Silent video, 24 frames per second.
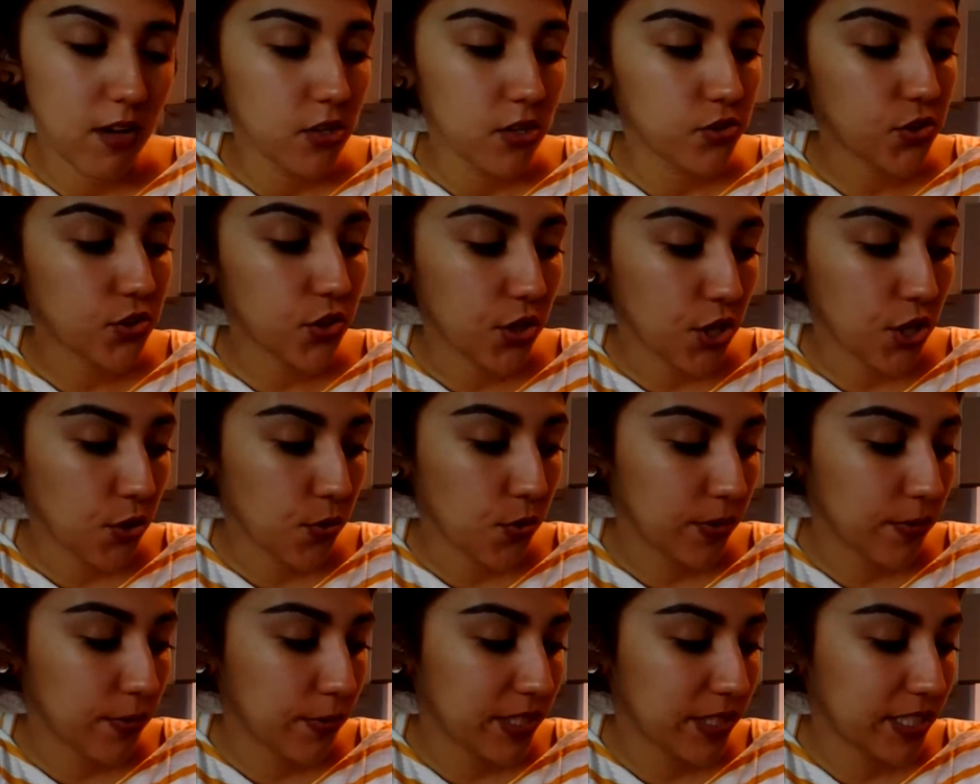So you
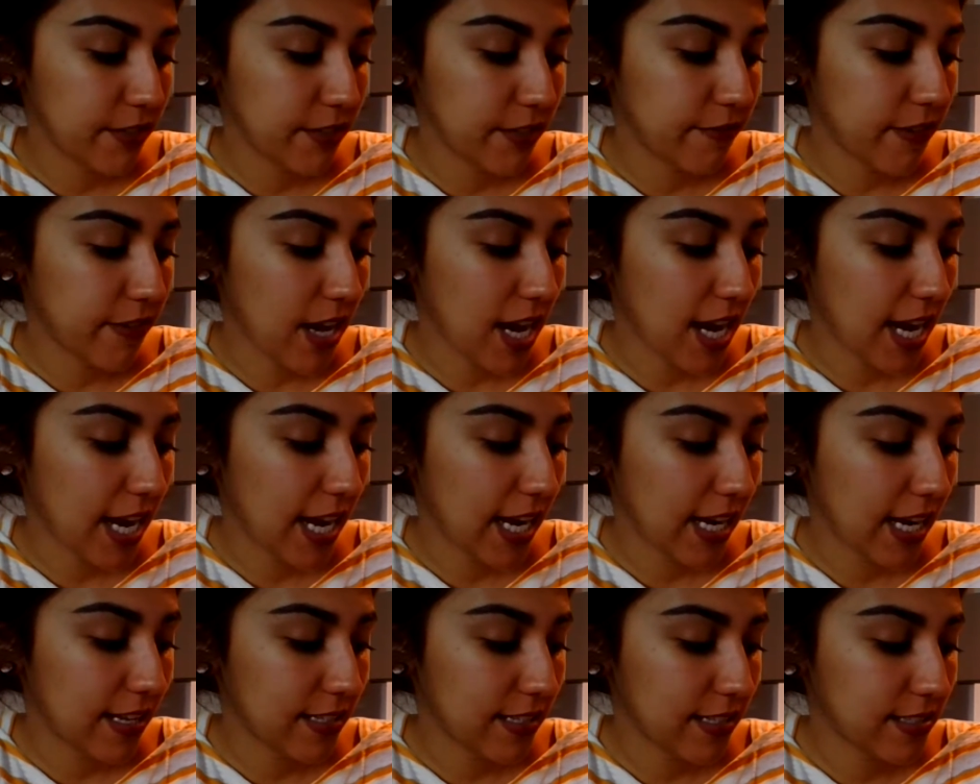would
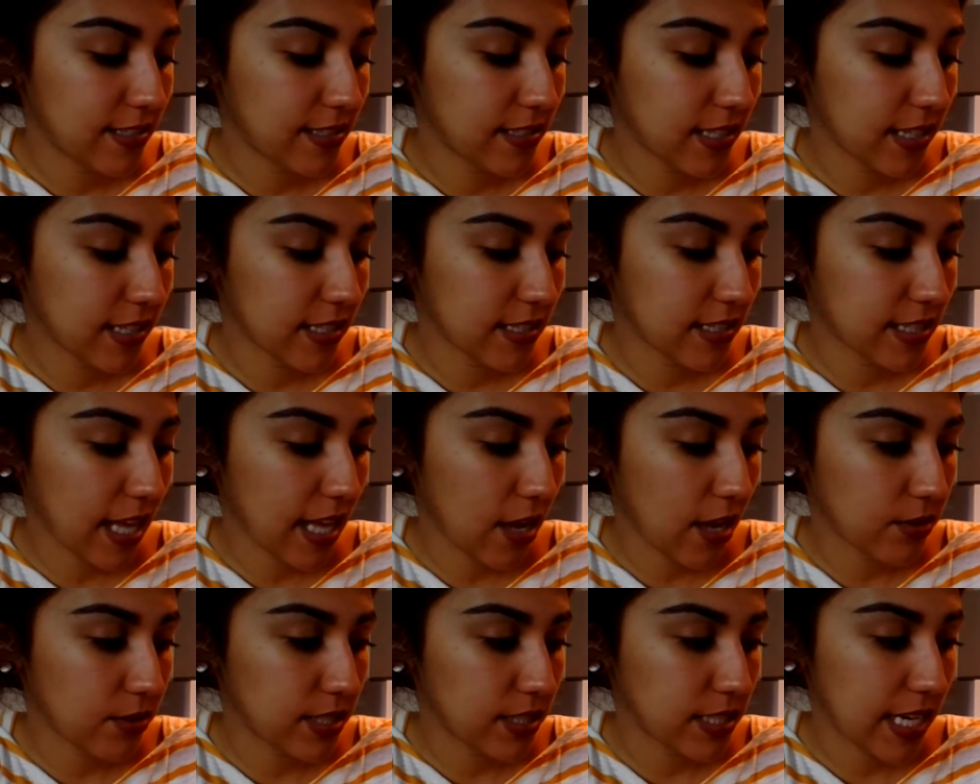divide
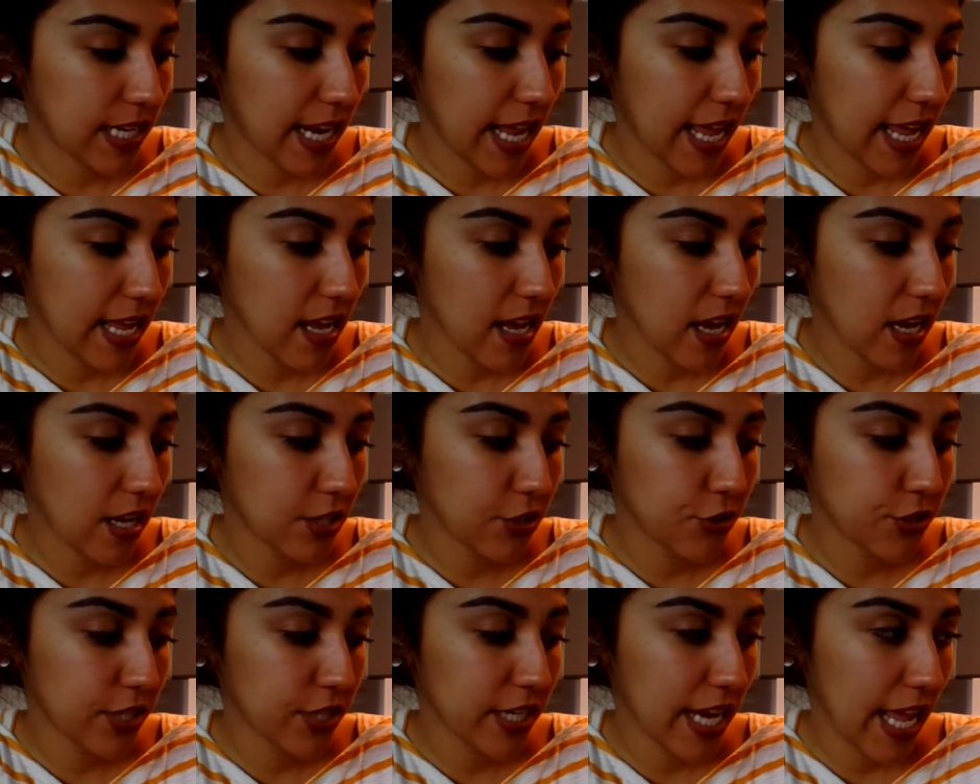
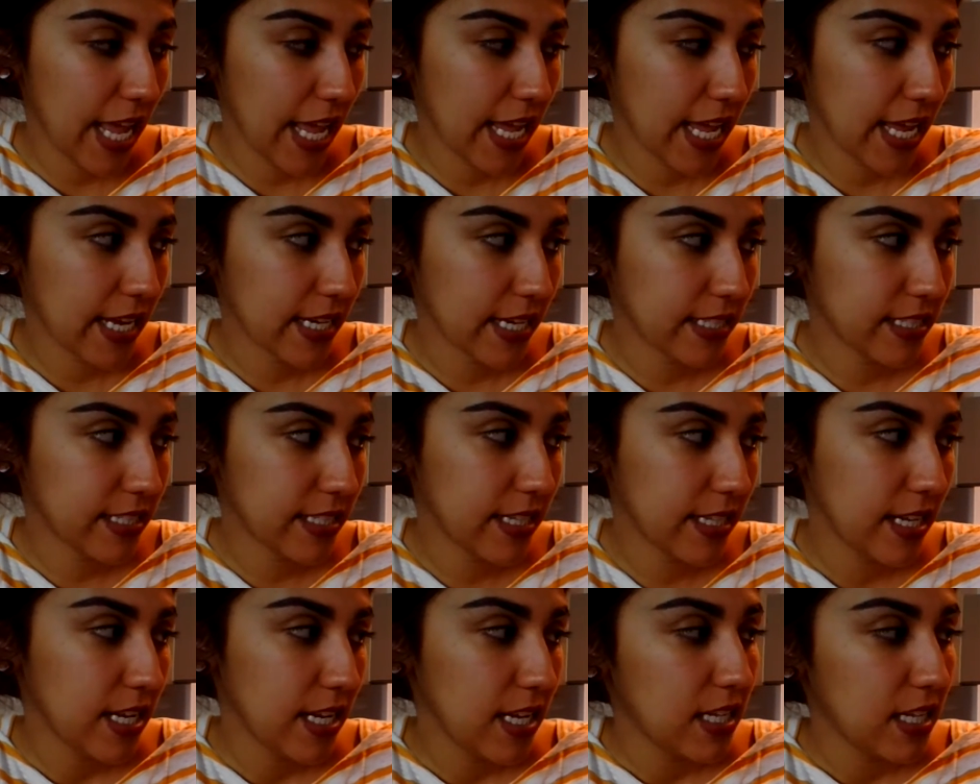6,808
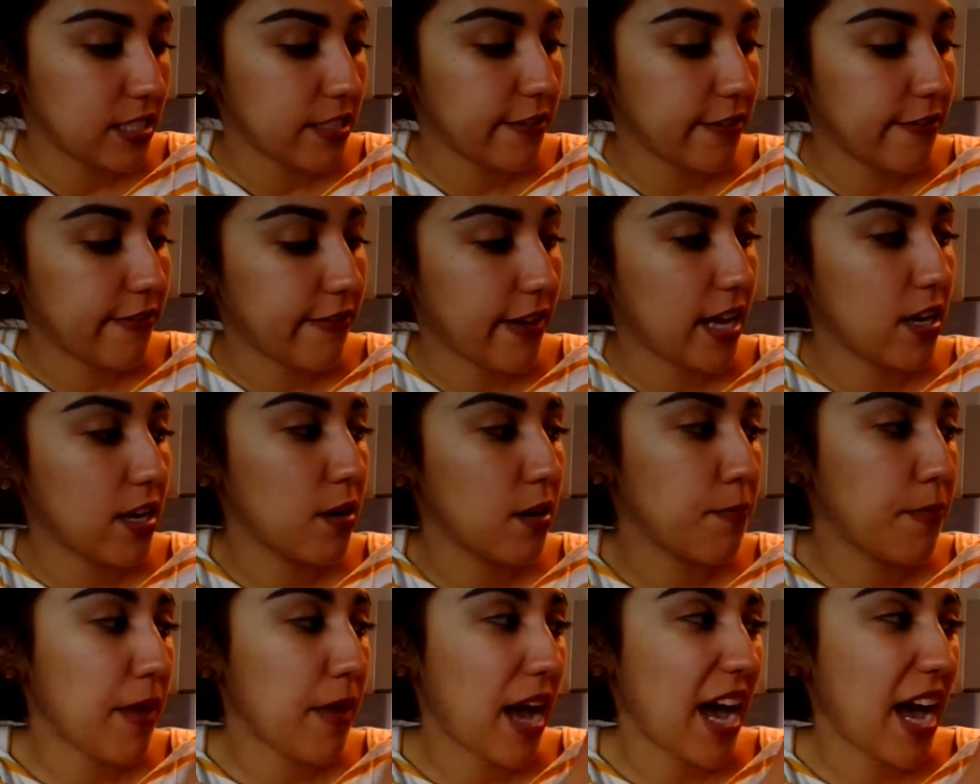
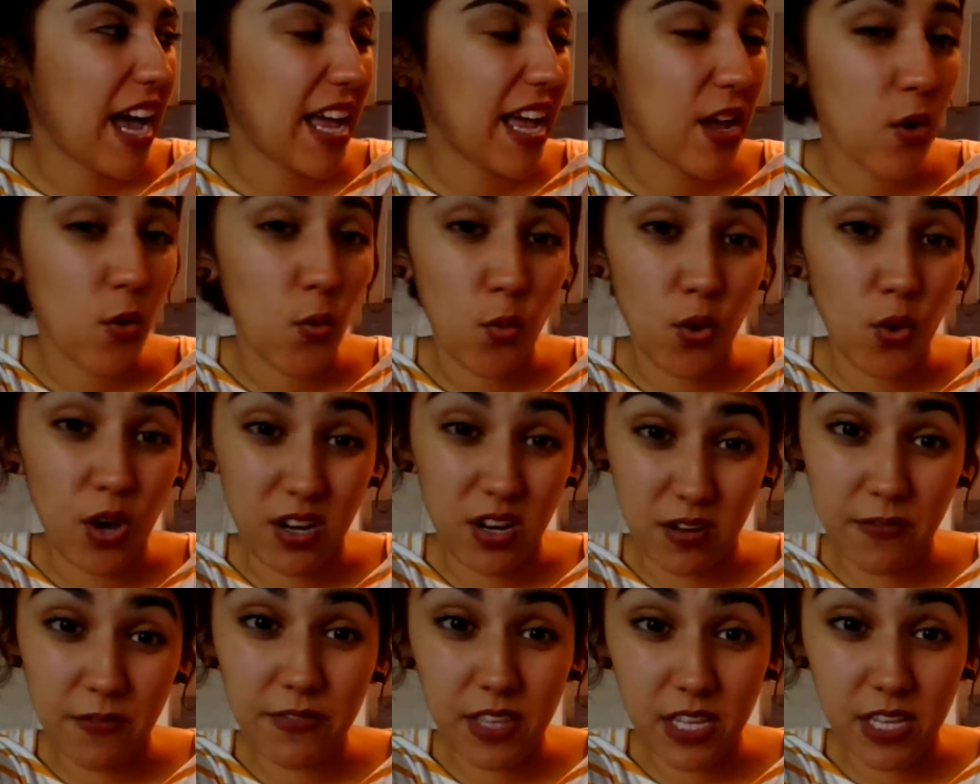divided by one
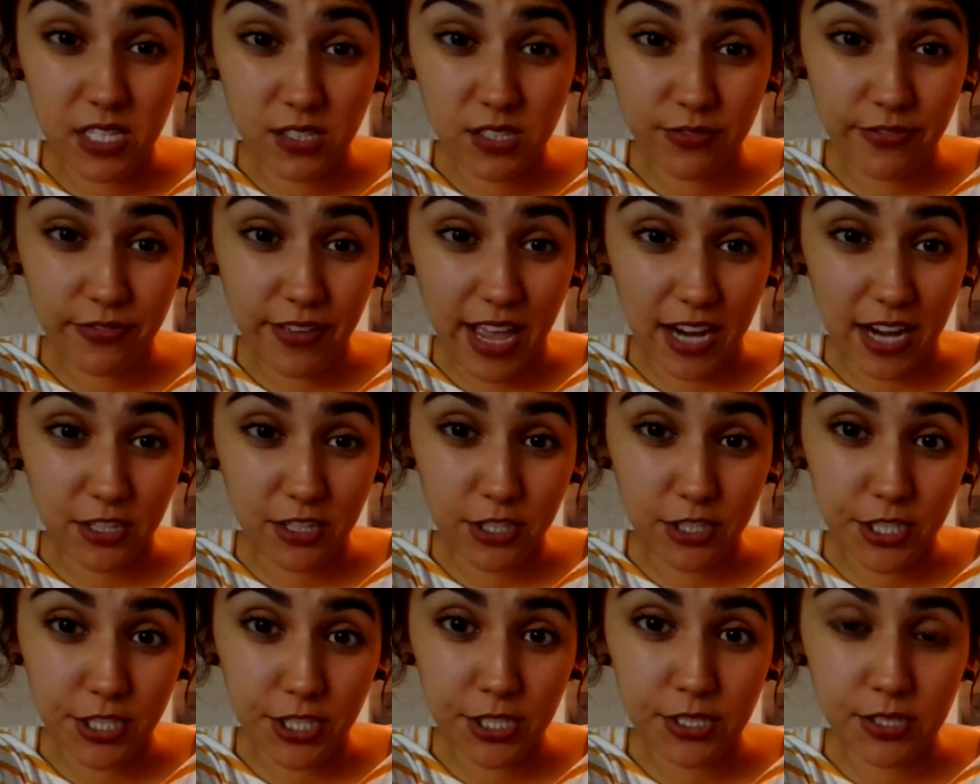of these
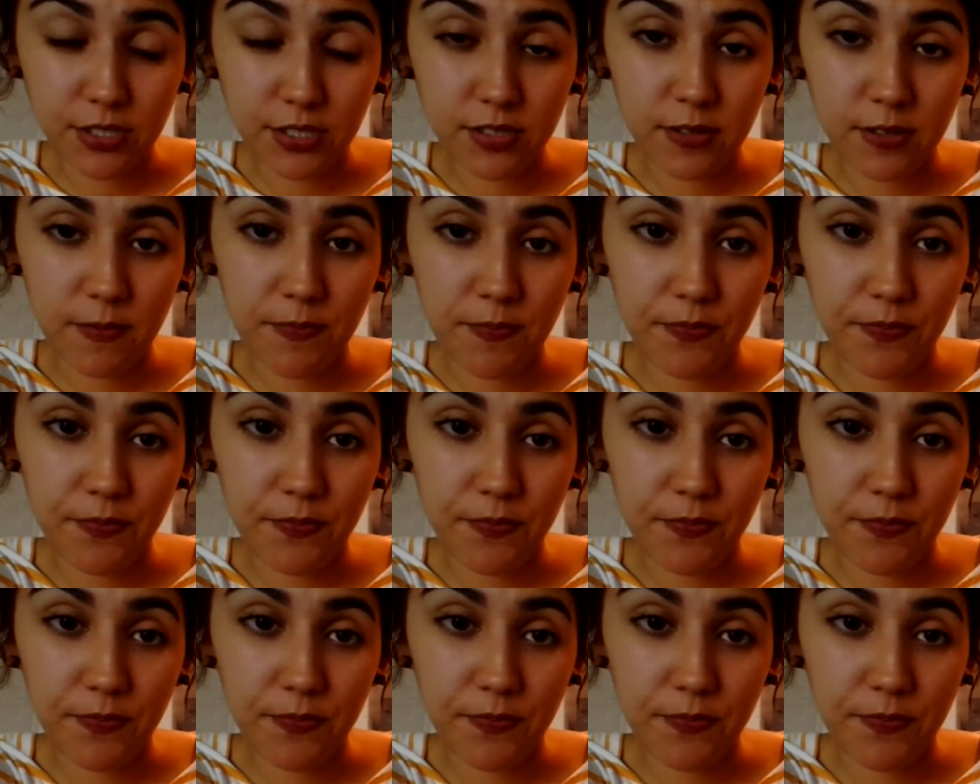factors,